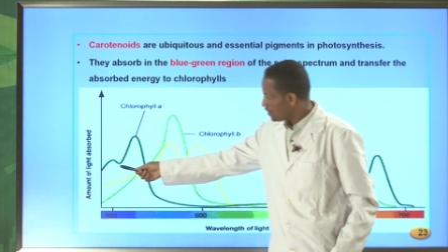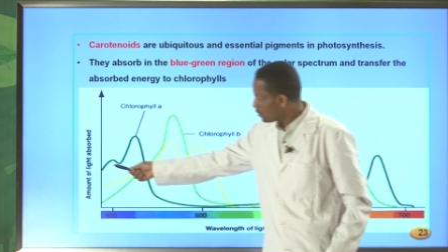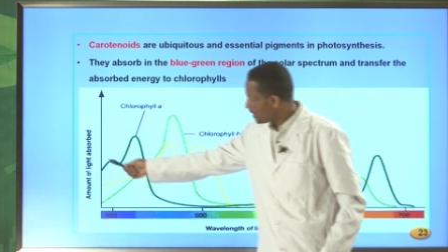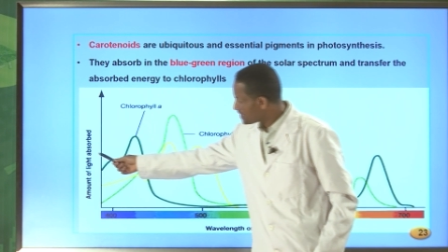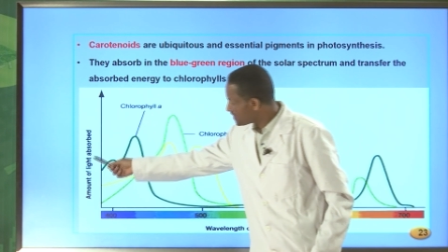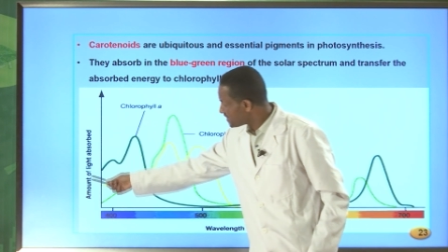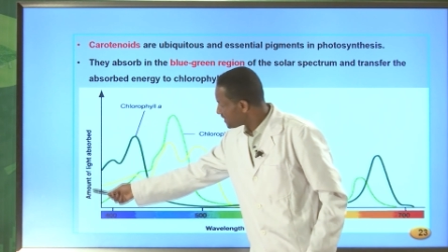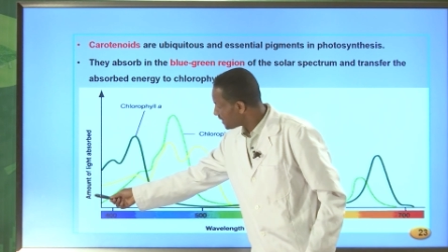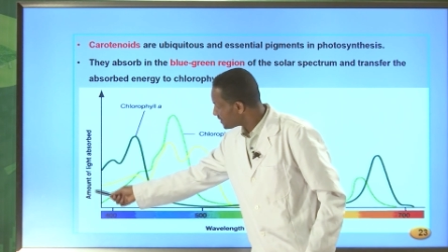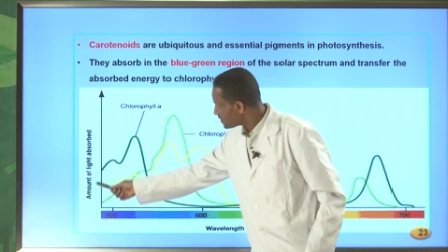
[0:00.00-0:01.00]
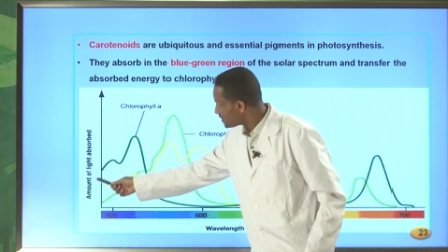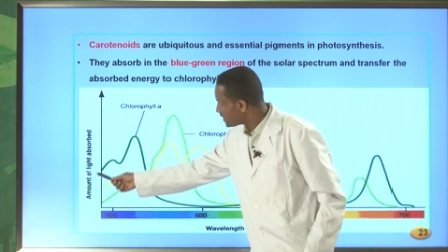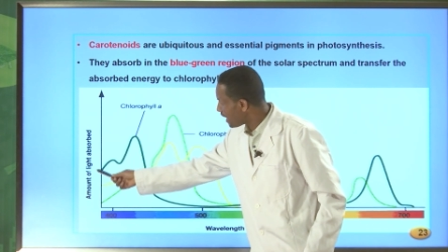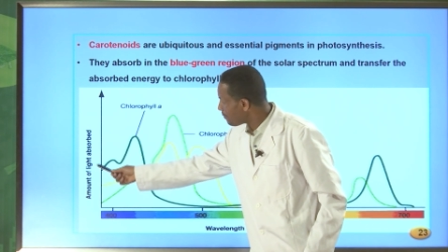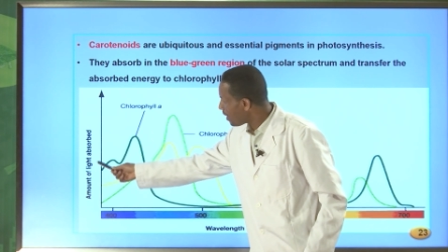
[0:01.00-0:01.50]
you can see that
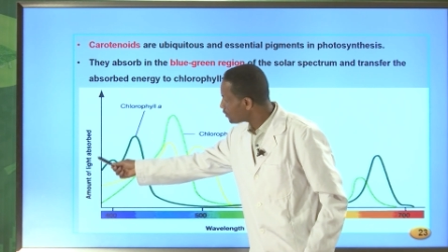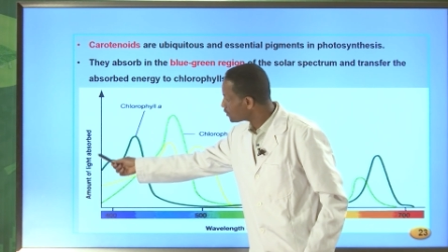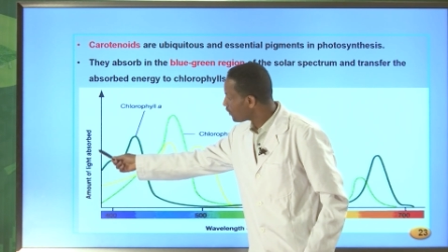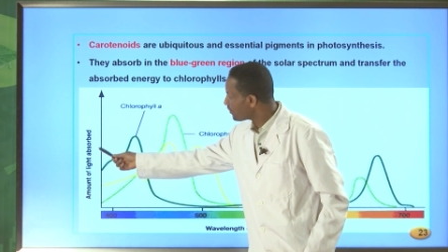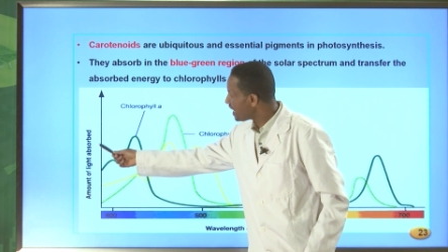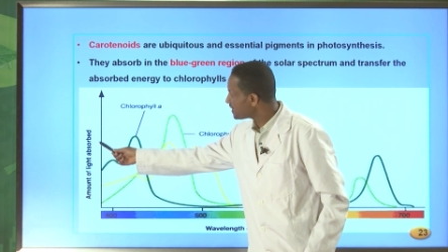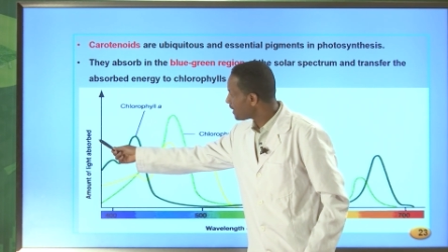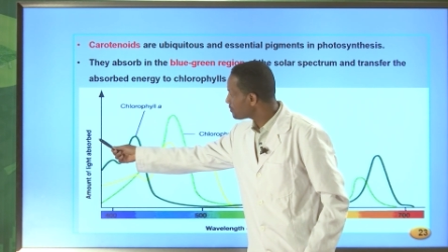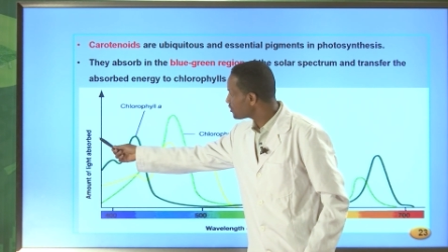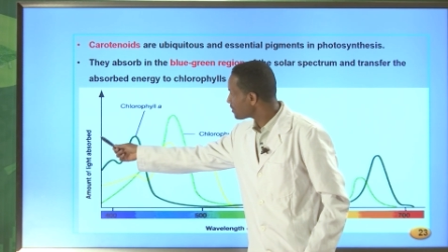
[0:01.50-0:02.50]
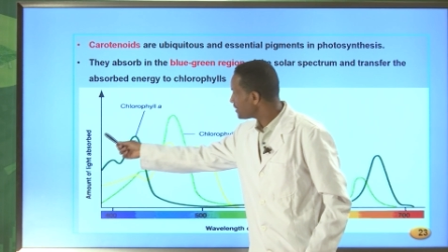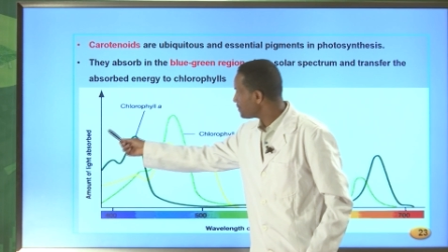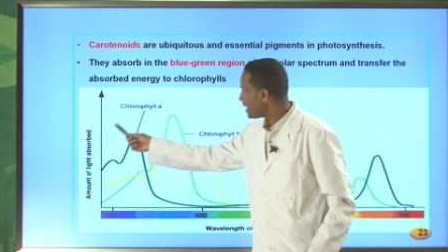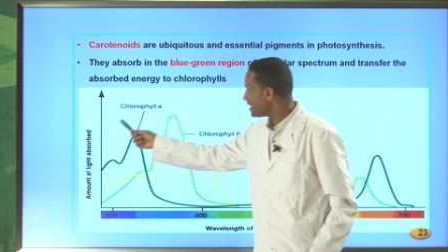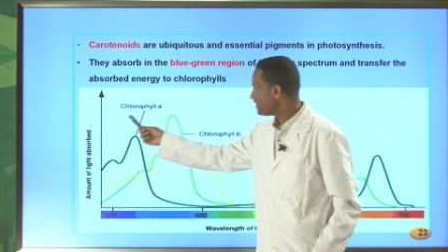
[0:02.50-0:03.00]
the amount of light
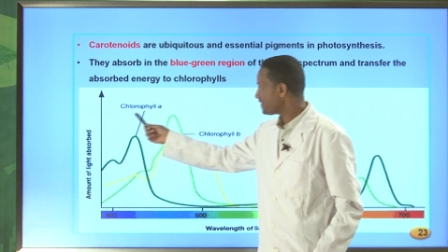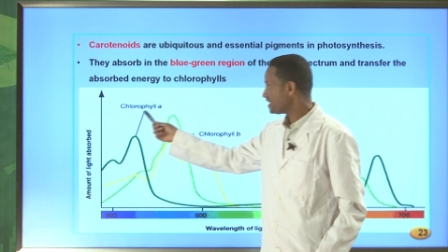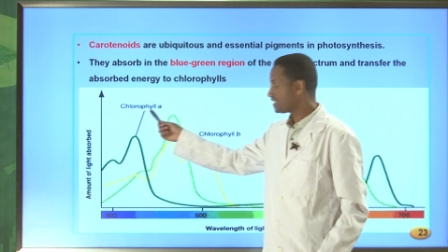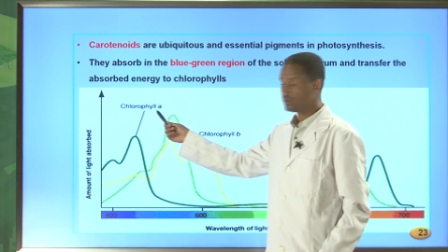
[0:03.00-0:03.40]
absorbed by different